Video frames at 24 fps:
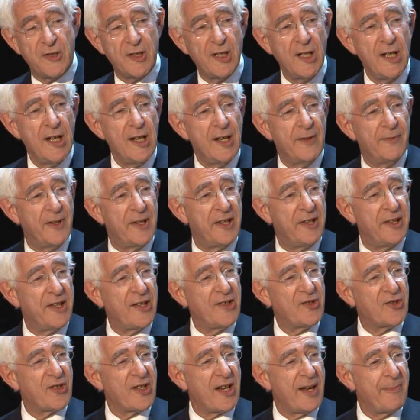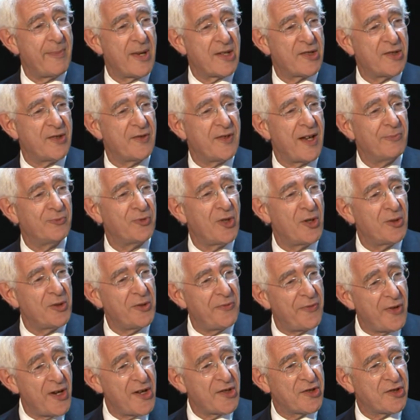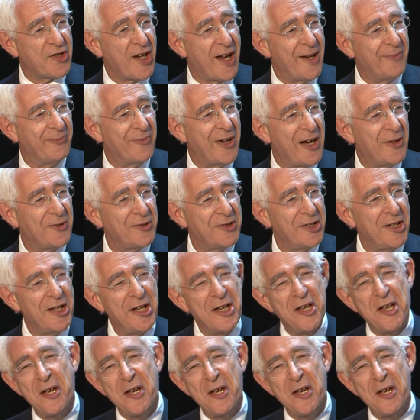for the things that I must have done wrong the first time round,